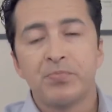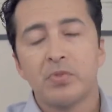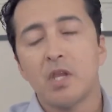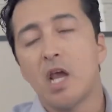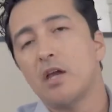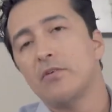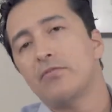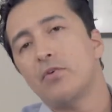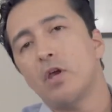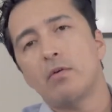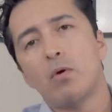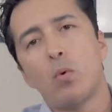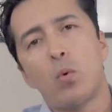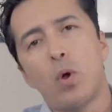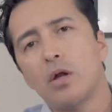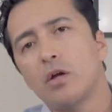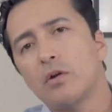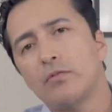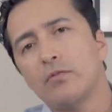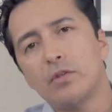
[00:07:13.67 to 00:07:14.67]
Now, if you have a
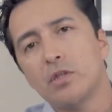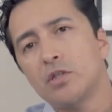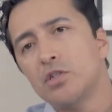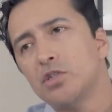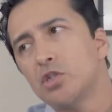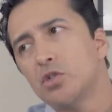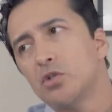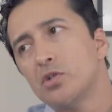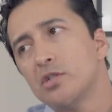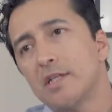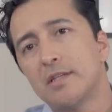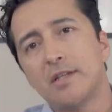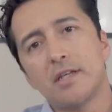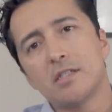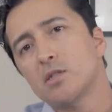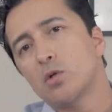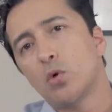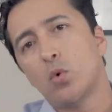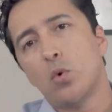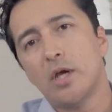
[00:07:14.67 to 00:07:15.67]
wonderful insurance that
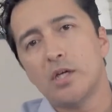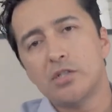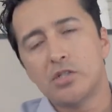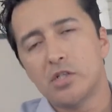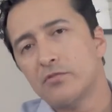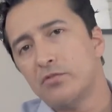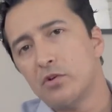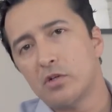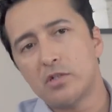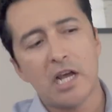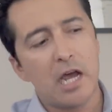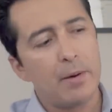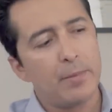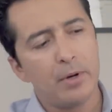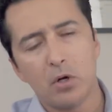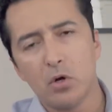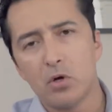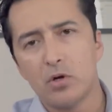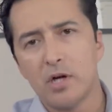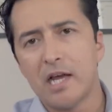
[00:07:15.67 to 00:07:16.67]
doesn't question if you're
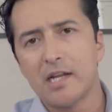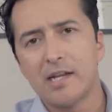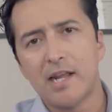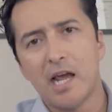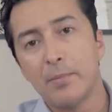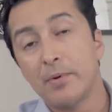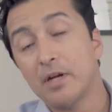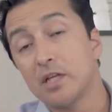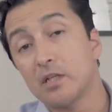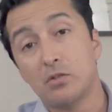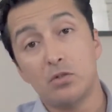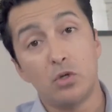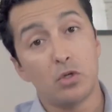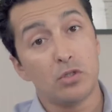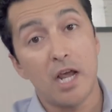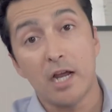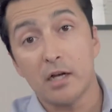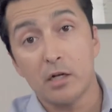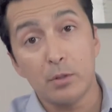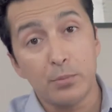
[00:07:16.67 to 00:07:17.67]
diabetic or non-diabetic, your
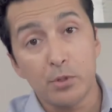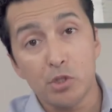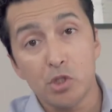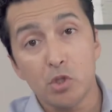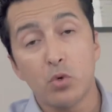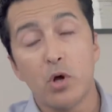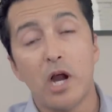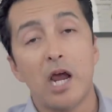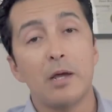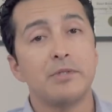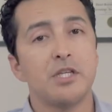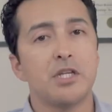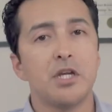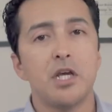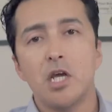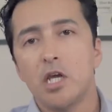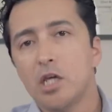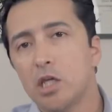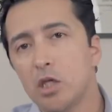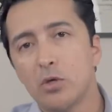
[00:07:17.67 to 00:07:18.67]
doctor prescribes it,
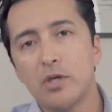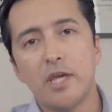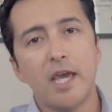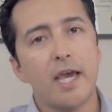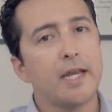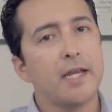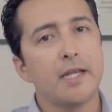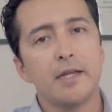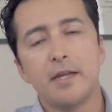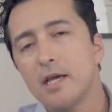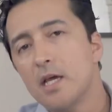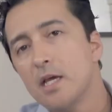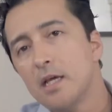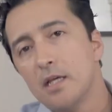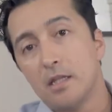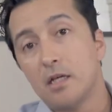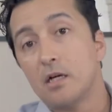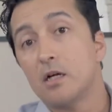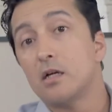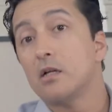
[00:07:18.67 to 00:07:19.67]
you get it.
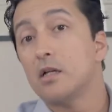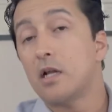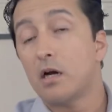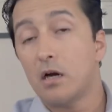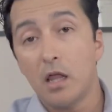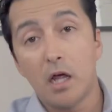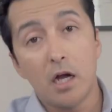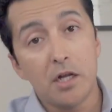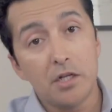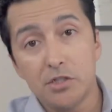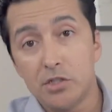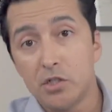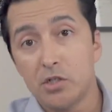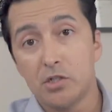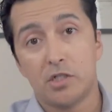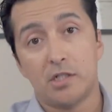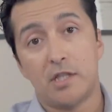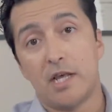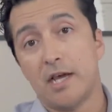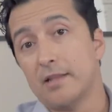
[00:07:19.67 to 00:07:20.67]
There are a lot of
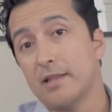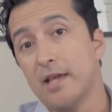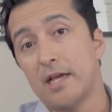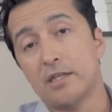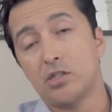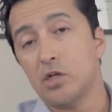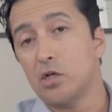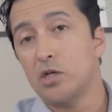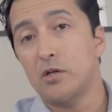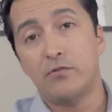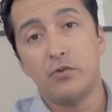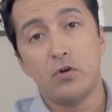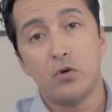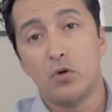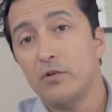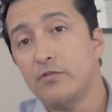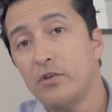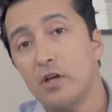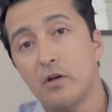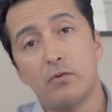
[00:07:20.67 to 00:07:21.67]
insurances like that. So if
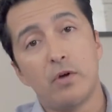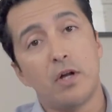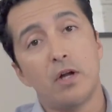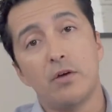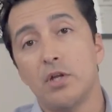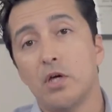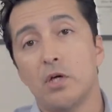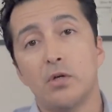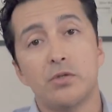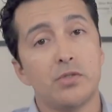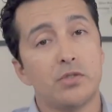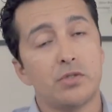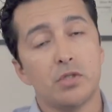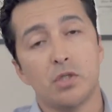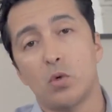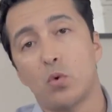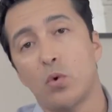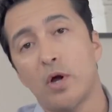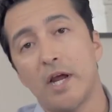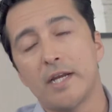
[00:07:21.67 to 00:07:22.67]
you have one of those,
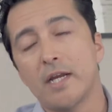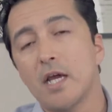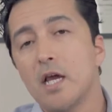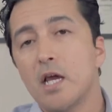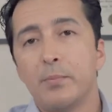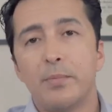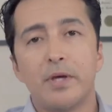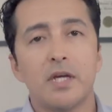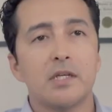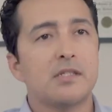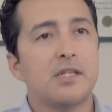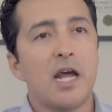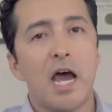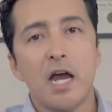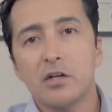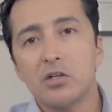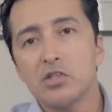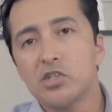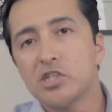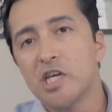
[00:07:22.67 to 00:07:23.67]
great, because
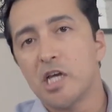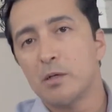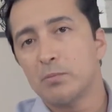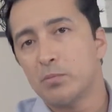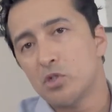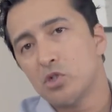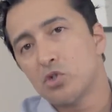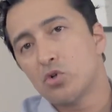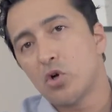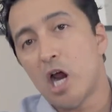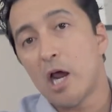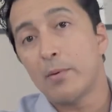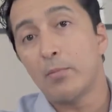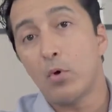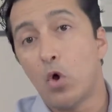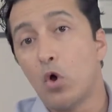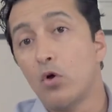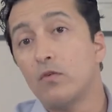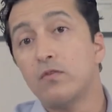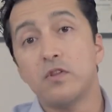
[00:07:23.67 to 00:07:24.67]
doctors can prescribe
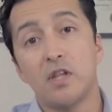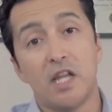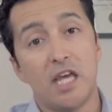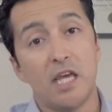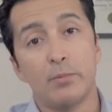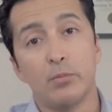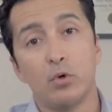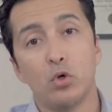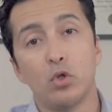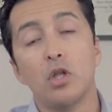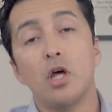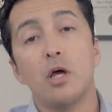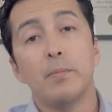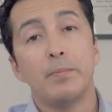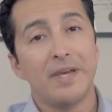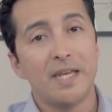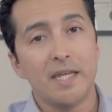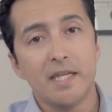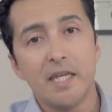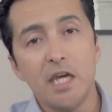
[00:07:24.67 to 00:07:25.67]
off-label
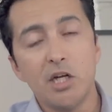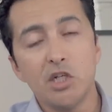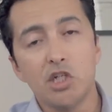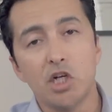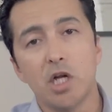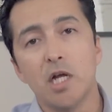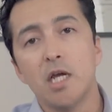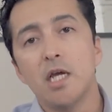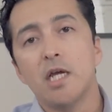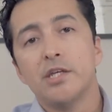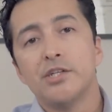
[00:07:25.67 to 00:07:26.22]
medication.